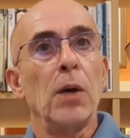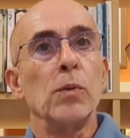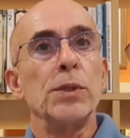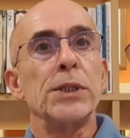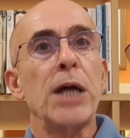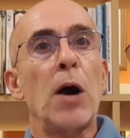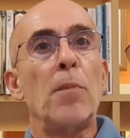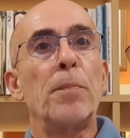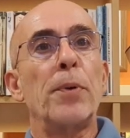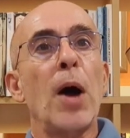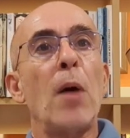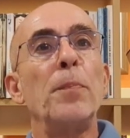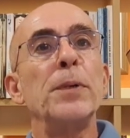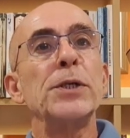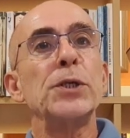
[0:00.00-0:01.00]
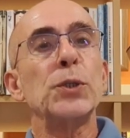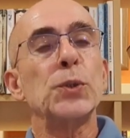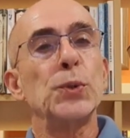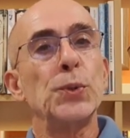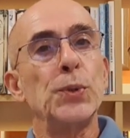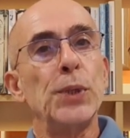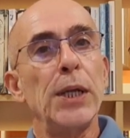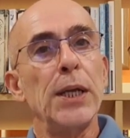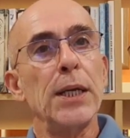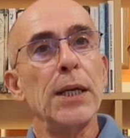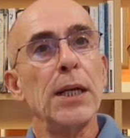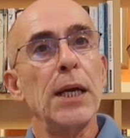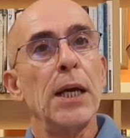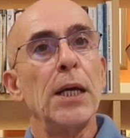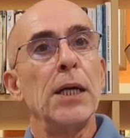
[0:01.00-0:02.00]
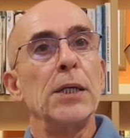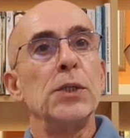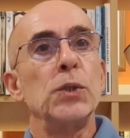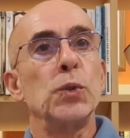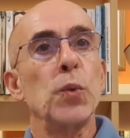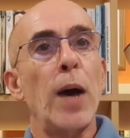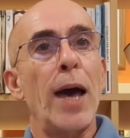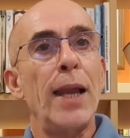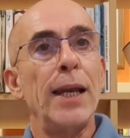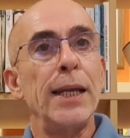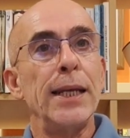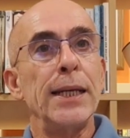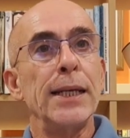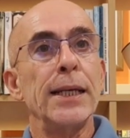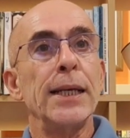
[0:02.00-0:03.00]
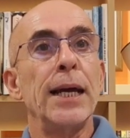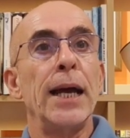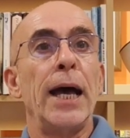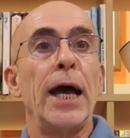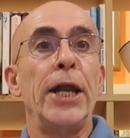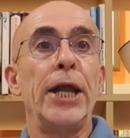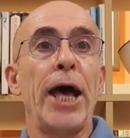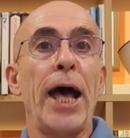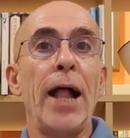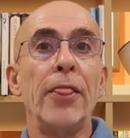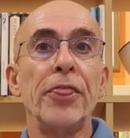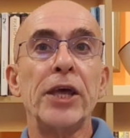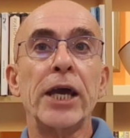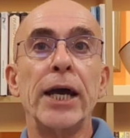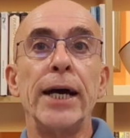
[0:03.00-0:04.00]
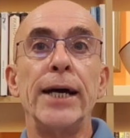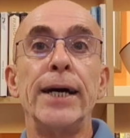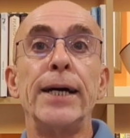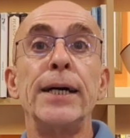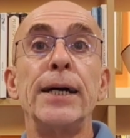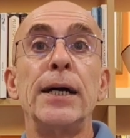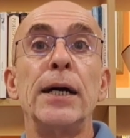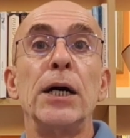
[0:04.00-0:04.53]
Without proper schooling, dwelling, and health care,